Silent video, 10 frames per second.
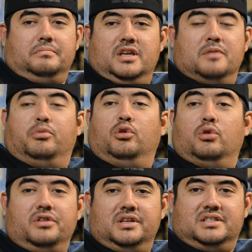
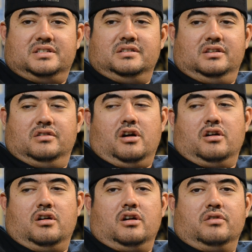employees,
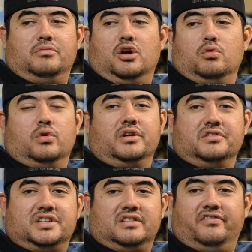our workers at the